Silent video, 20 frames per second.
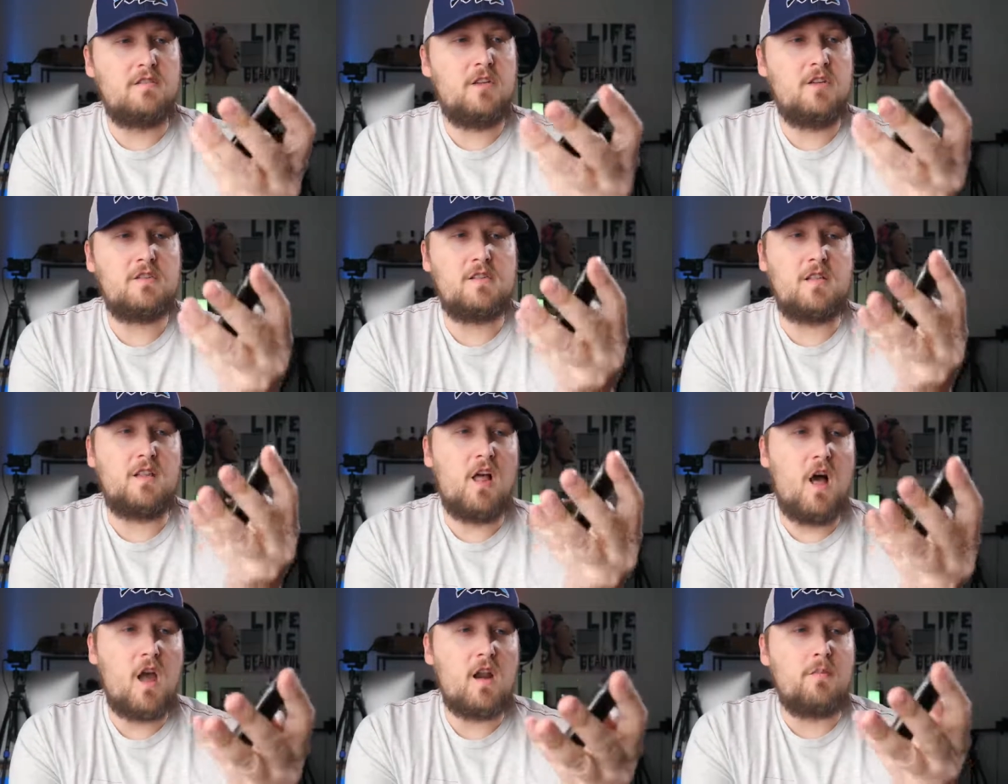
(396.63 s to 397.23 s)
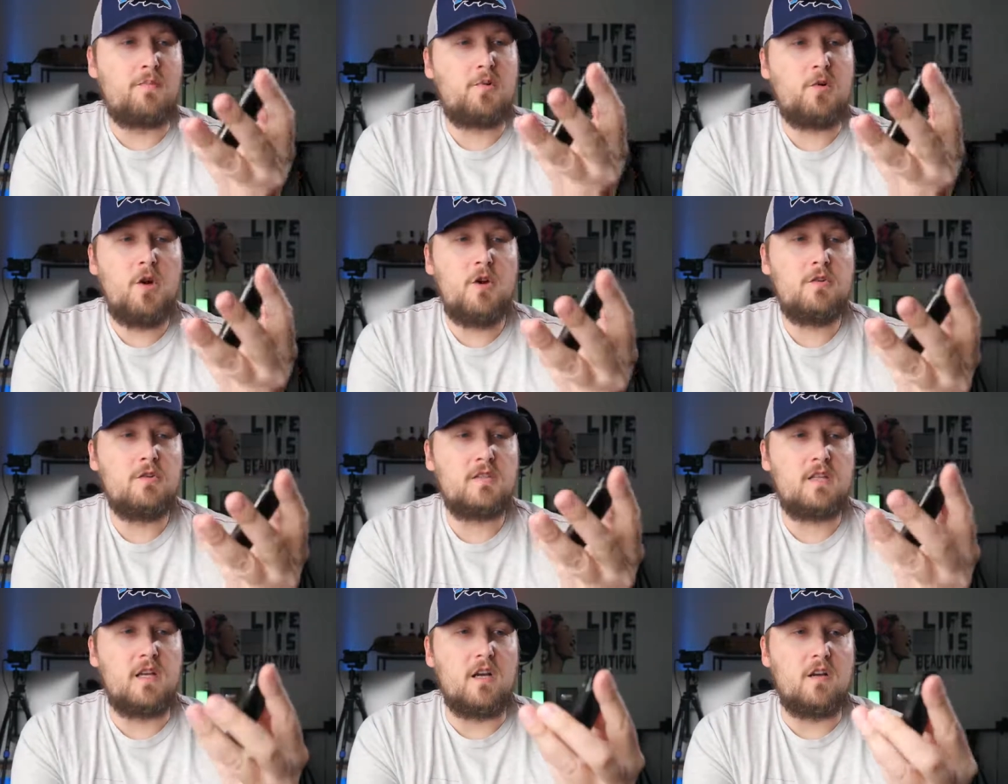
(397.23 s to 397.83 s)
There's a lot of
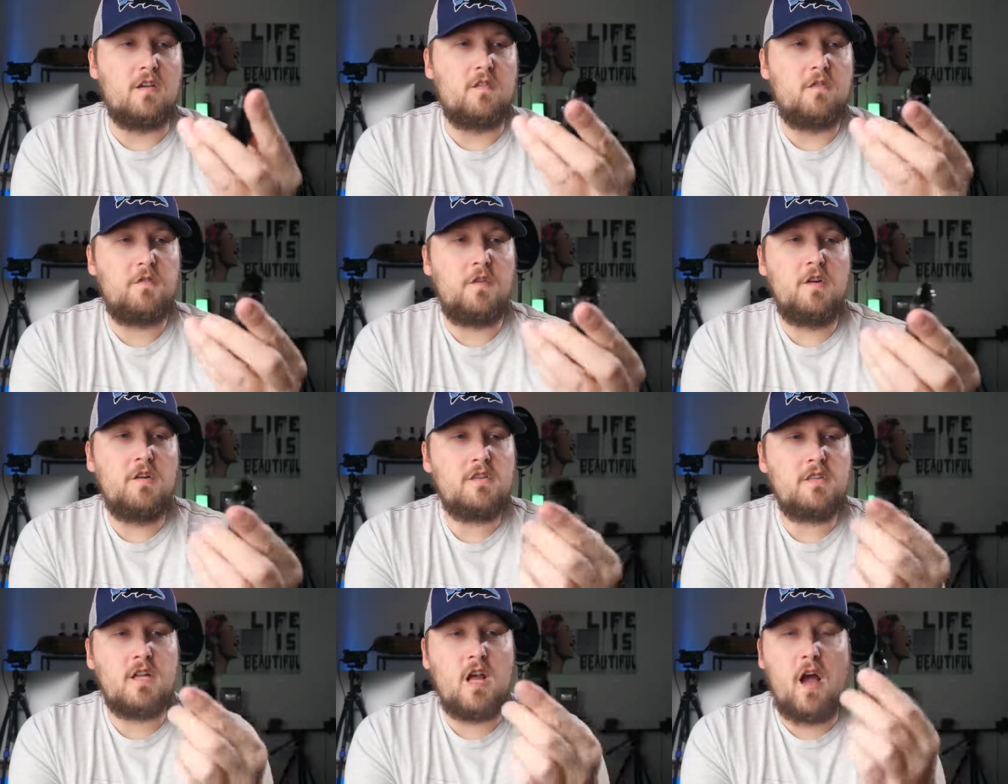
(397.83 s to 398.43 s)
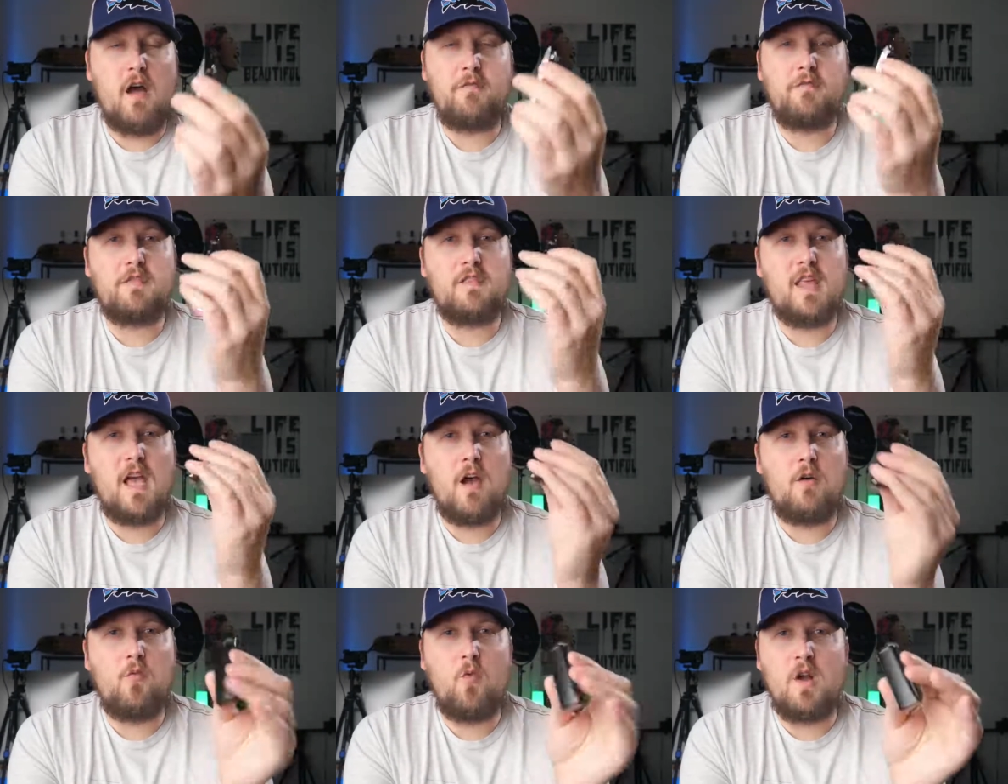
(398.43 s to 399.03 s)
pros here. First off,
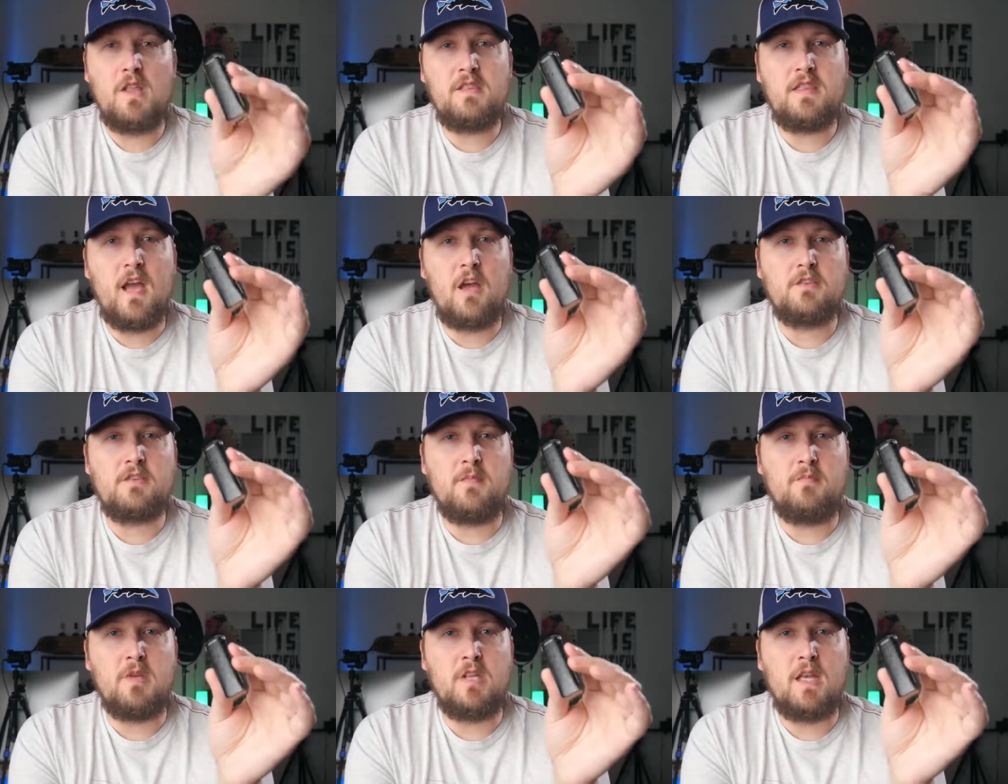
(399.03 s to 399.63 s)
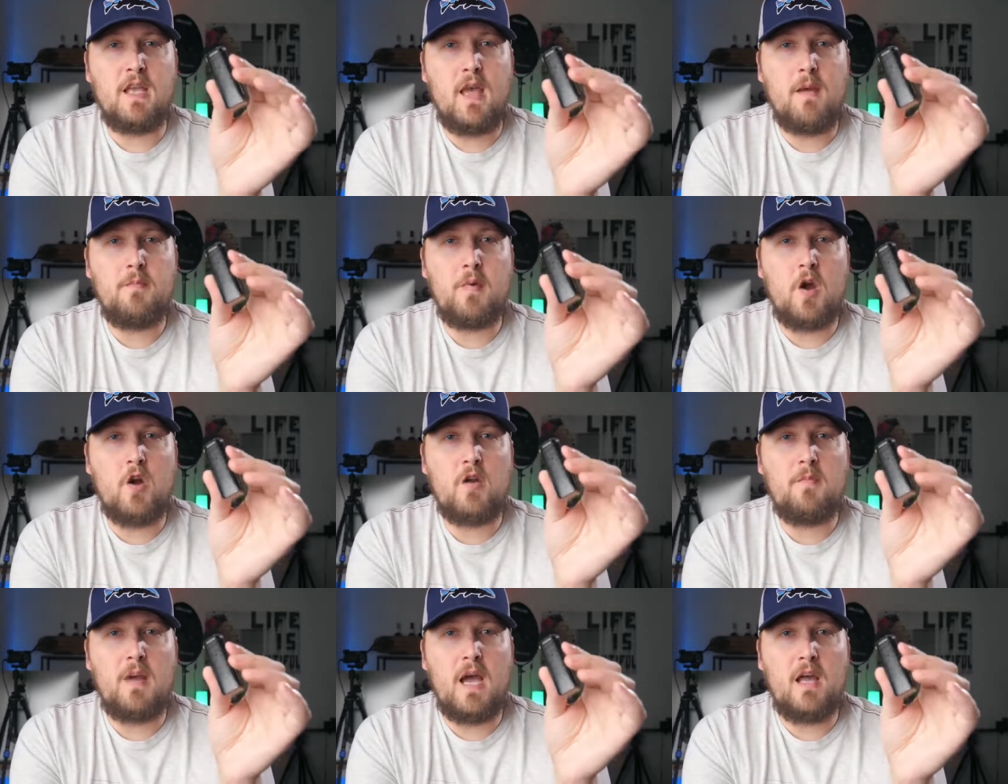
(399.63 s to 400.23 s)
that 1000 milliamp
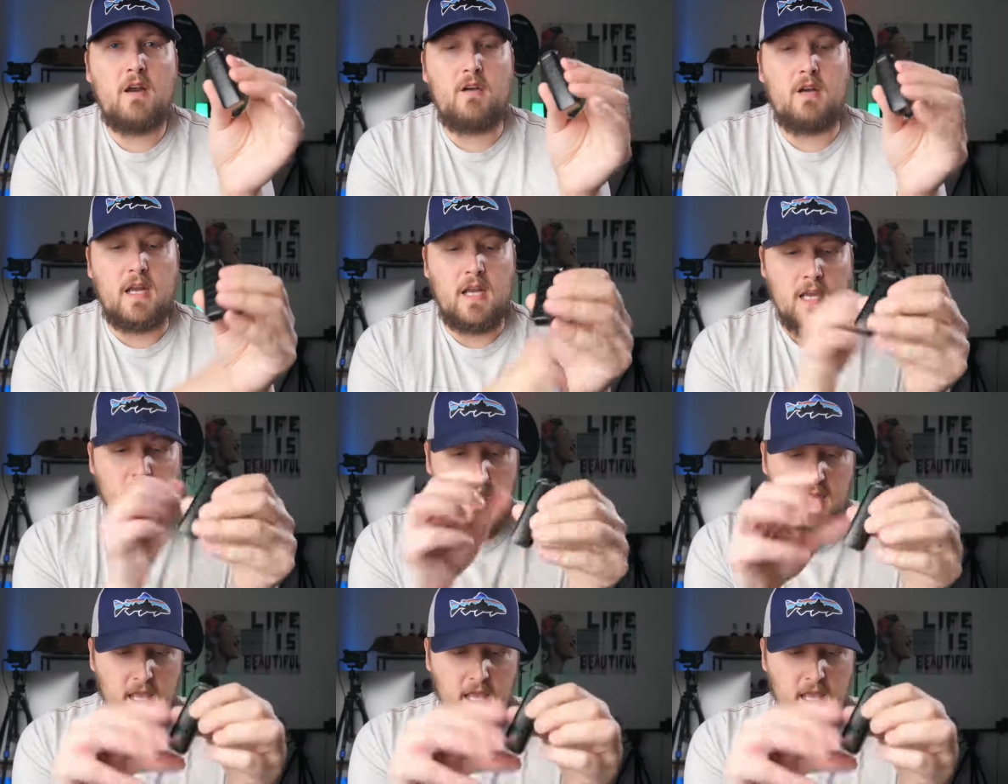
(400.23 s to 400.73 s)
hour battery.